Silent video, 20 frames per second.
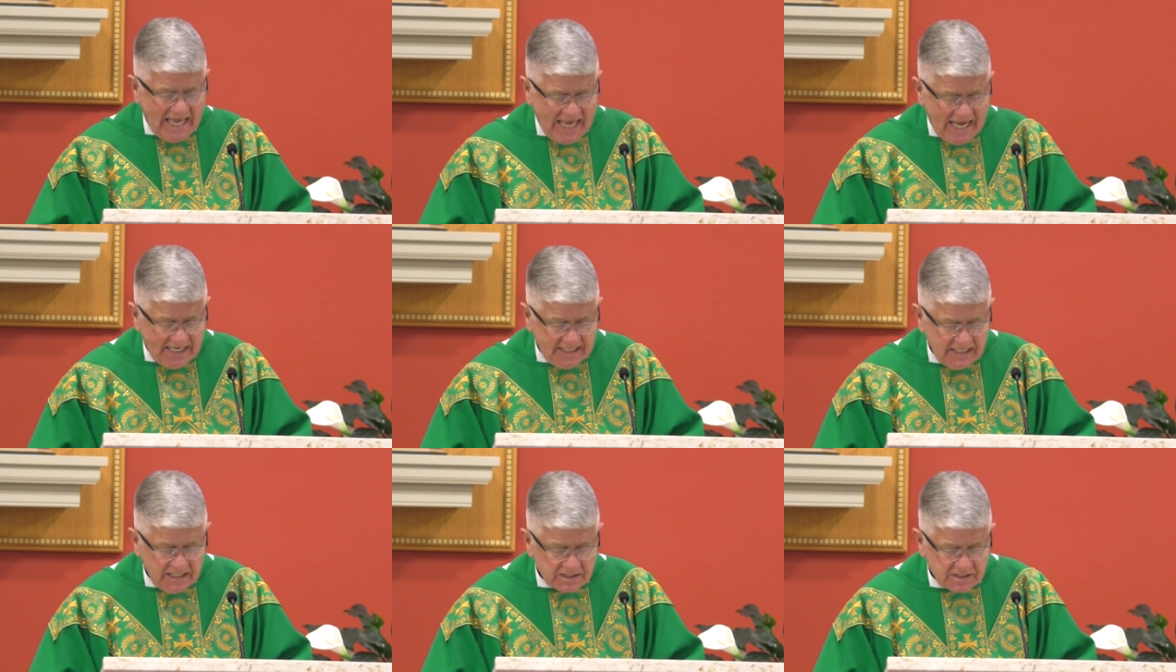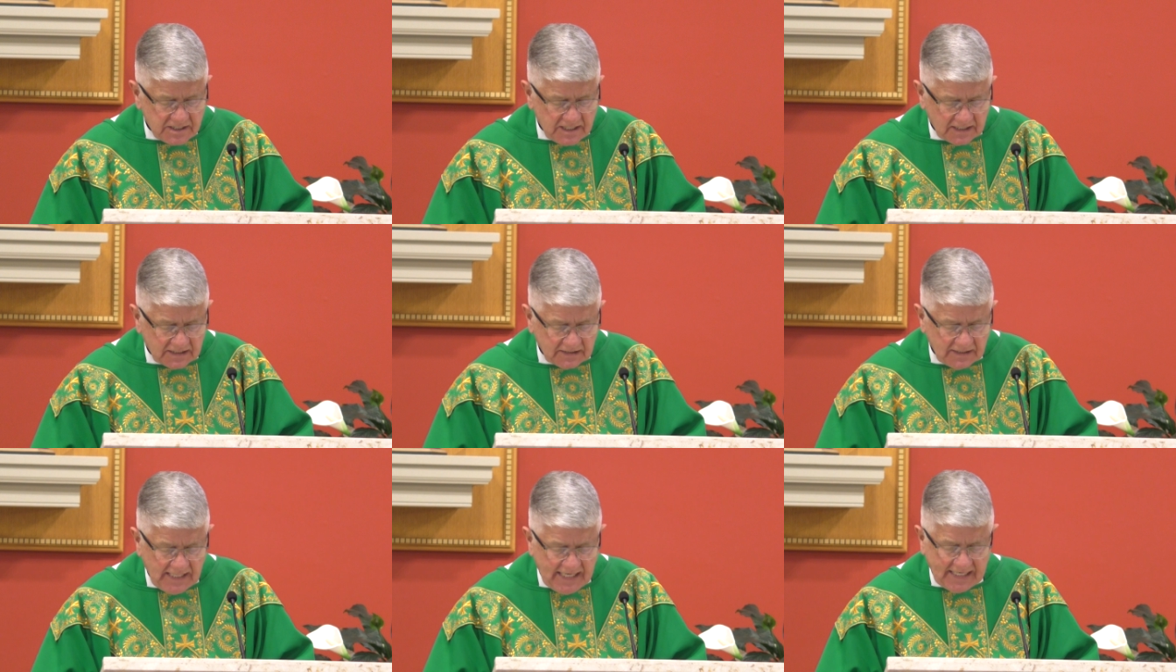and his
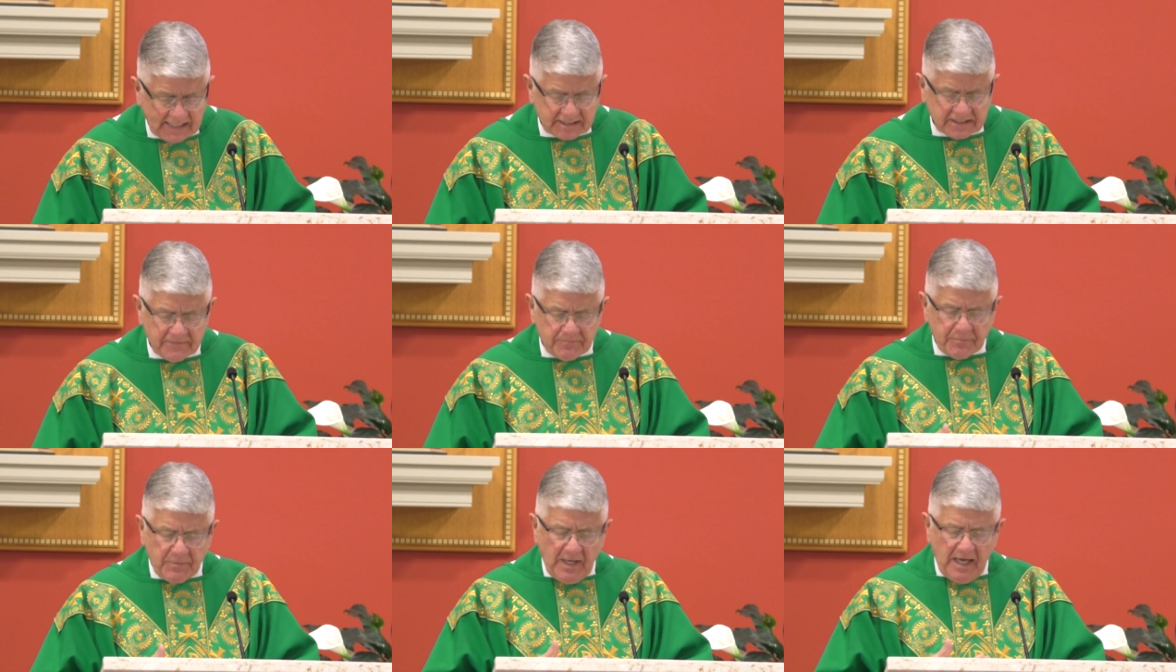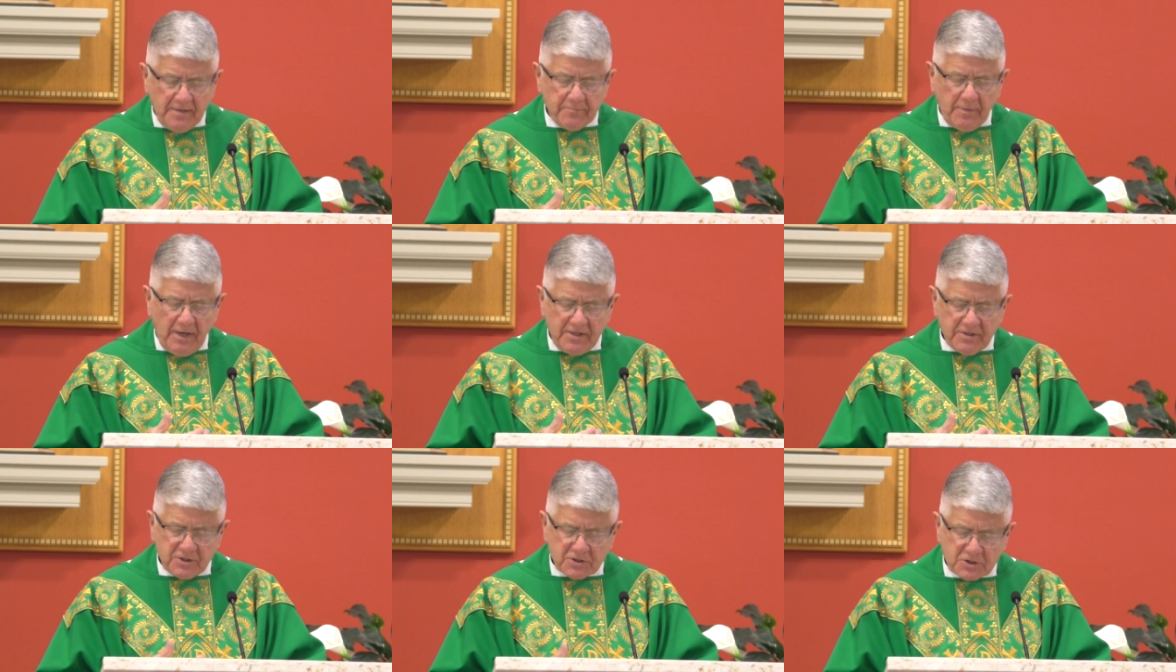neglect, and
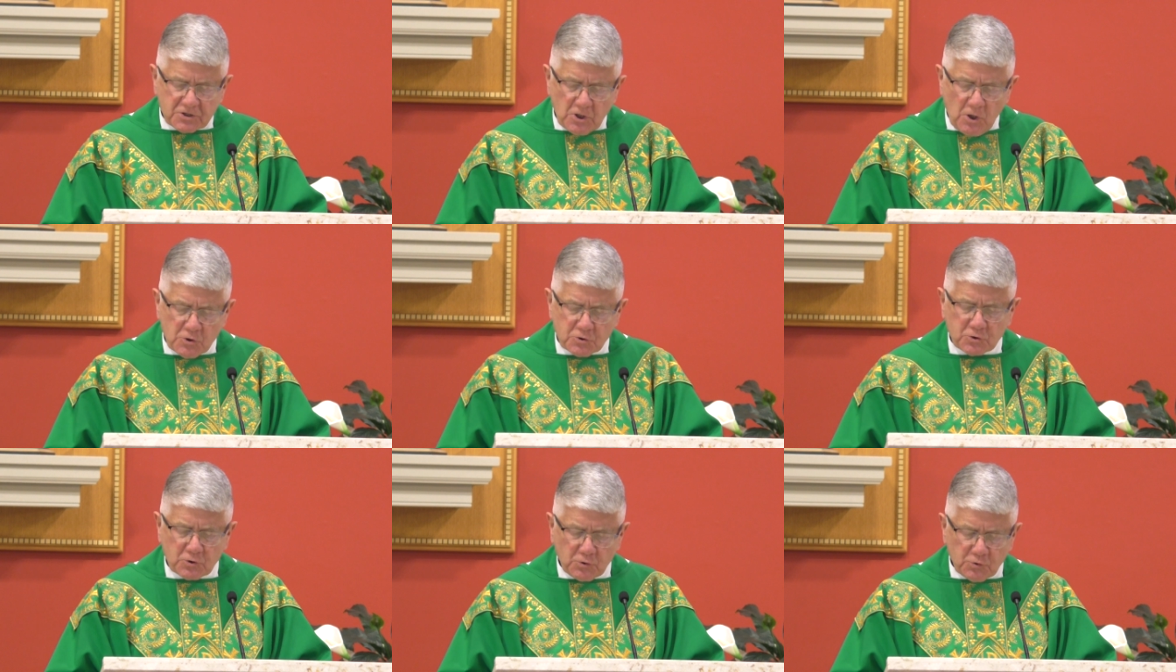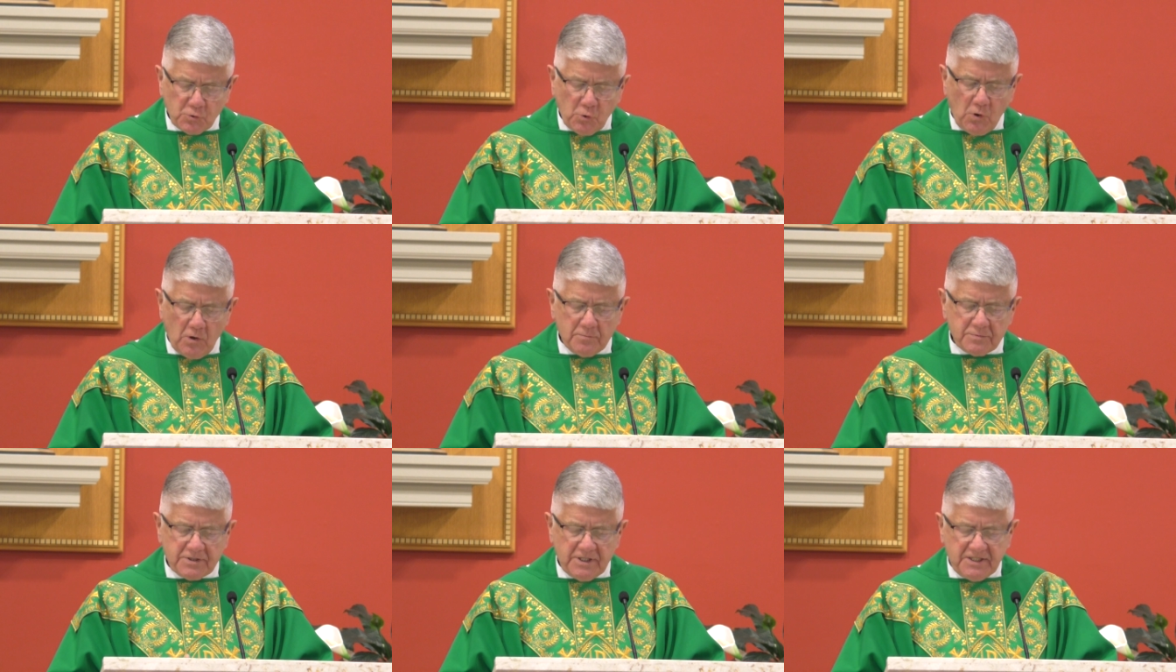by the social
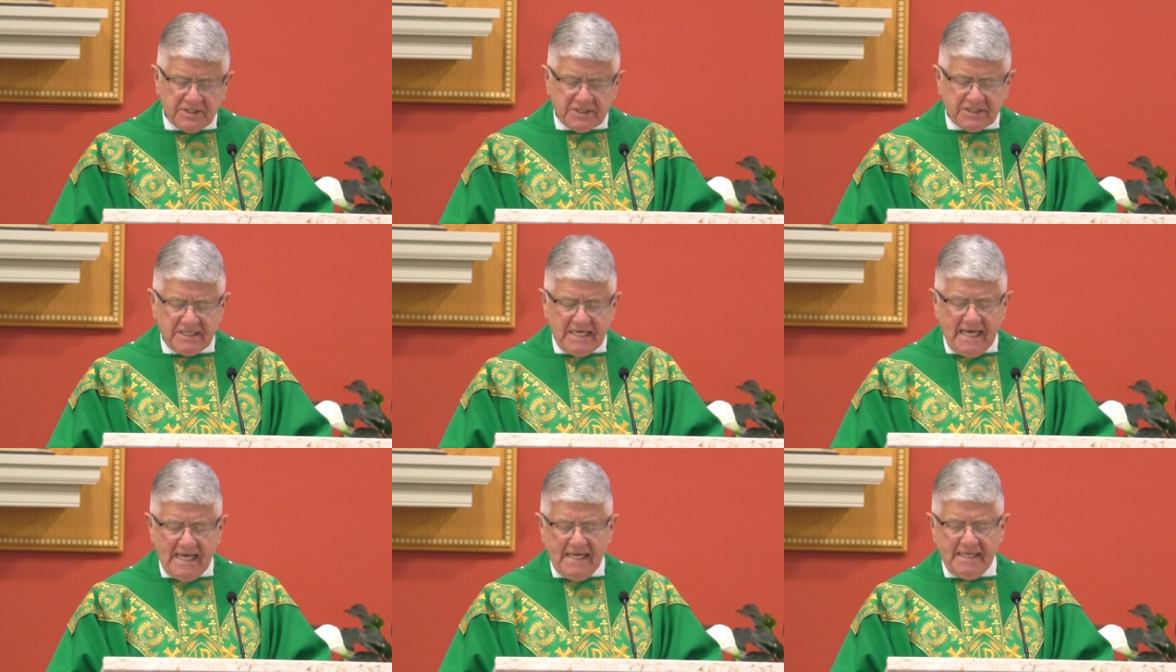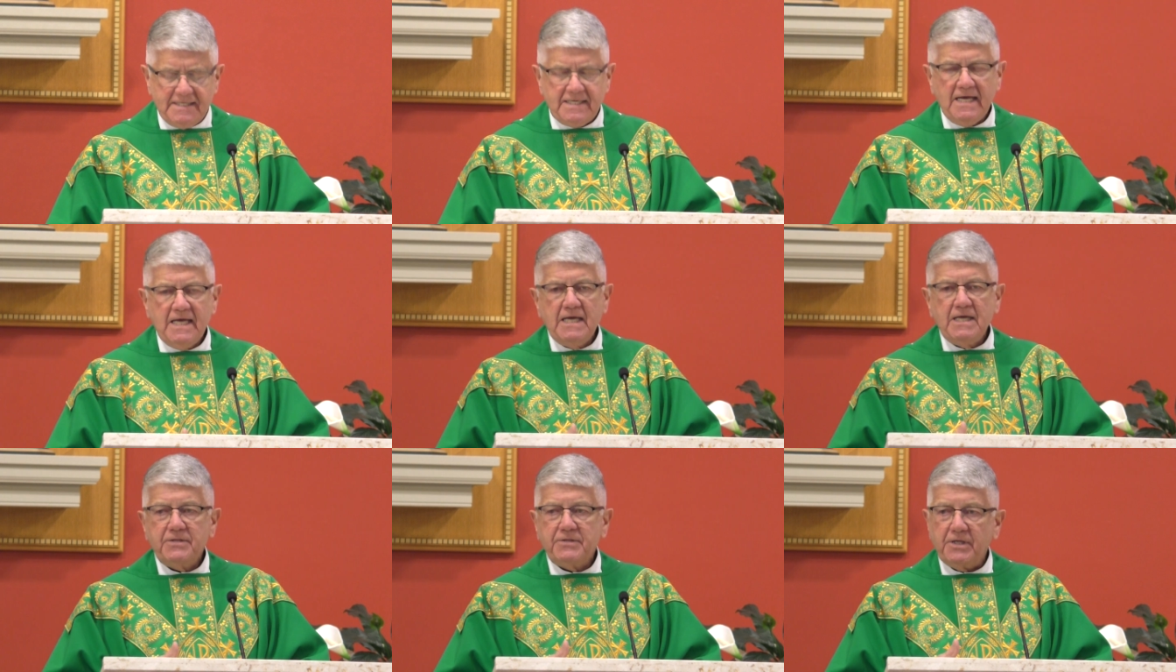norms that
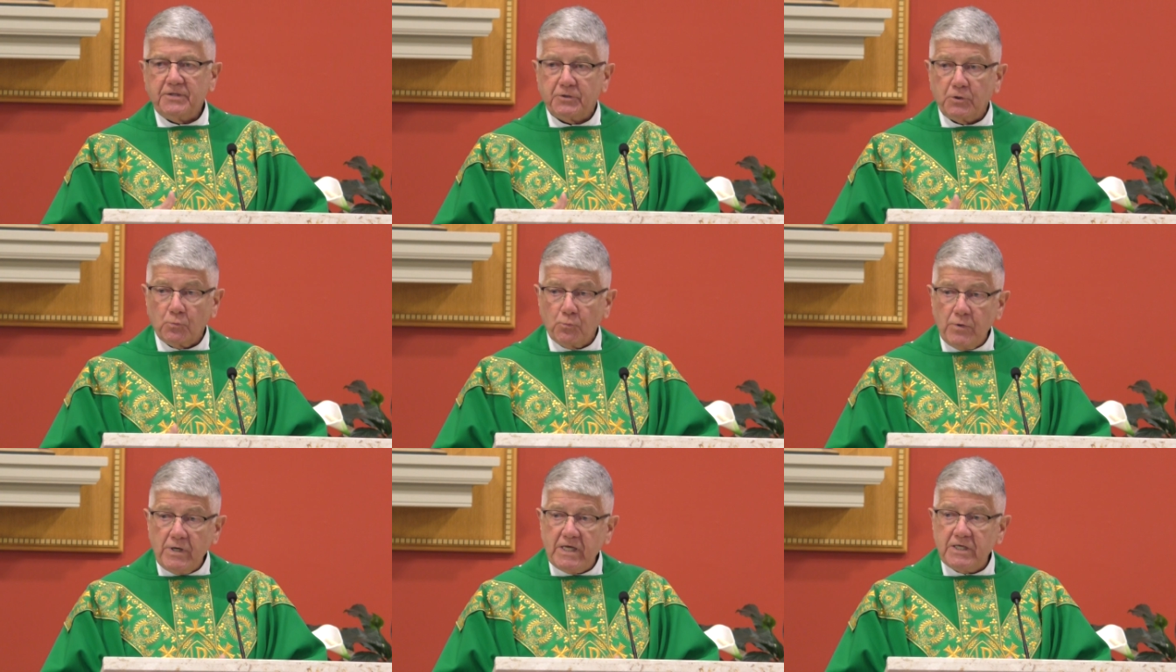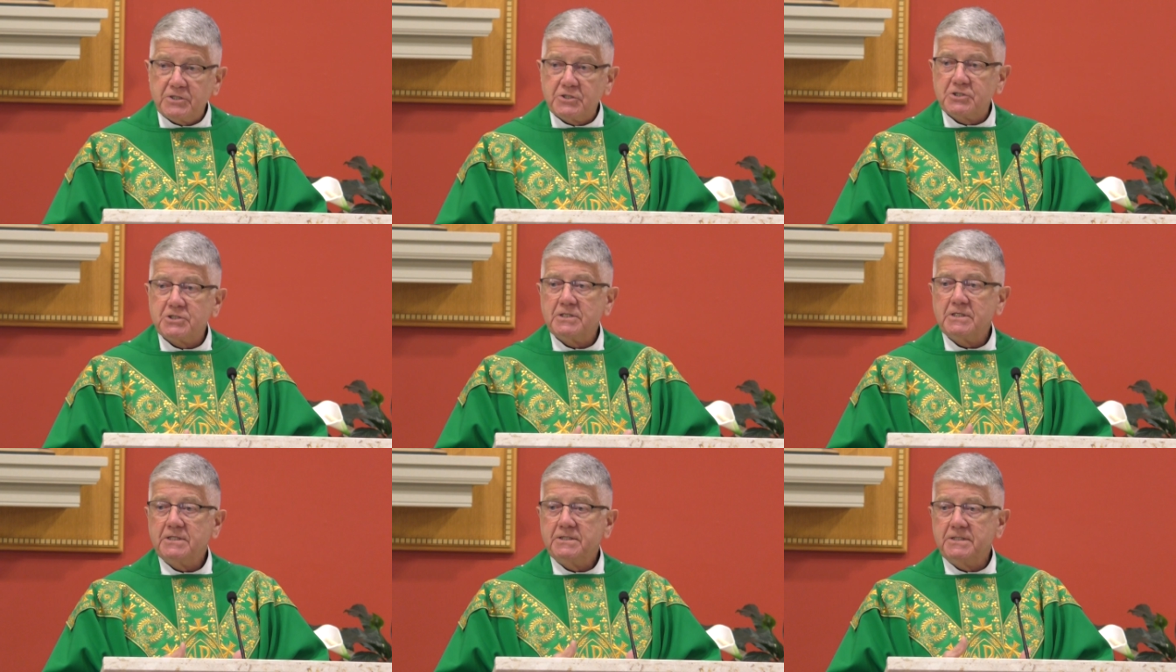said that the
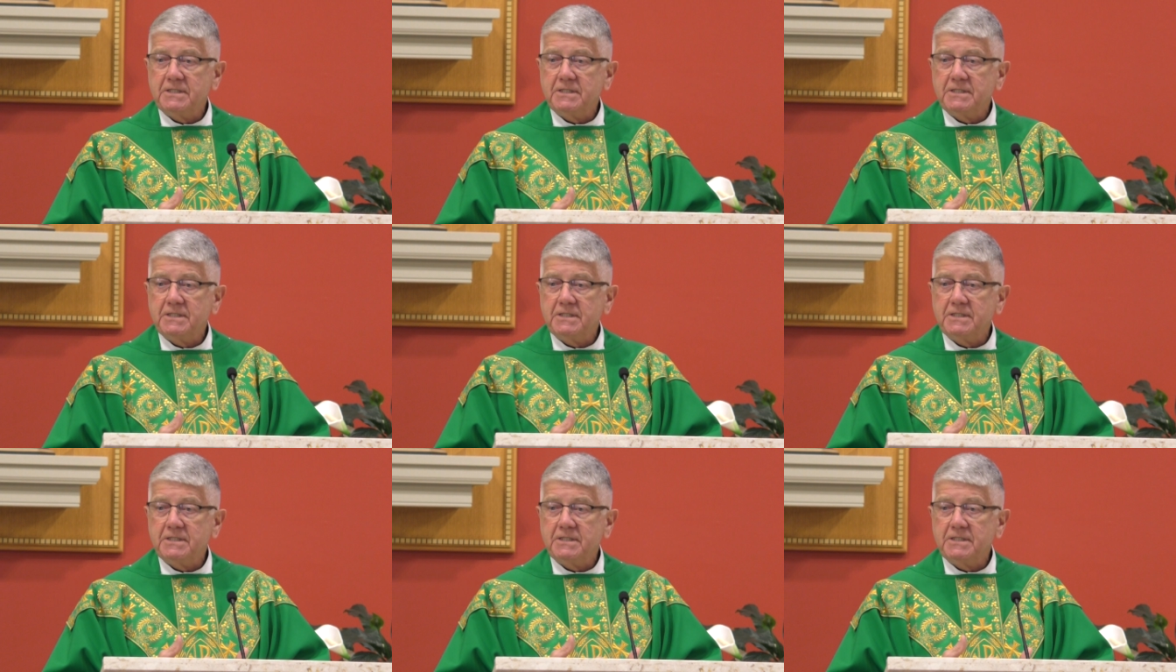rich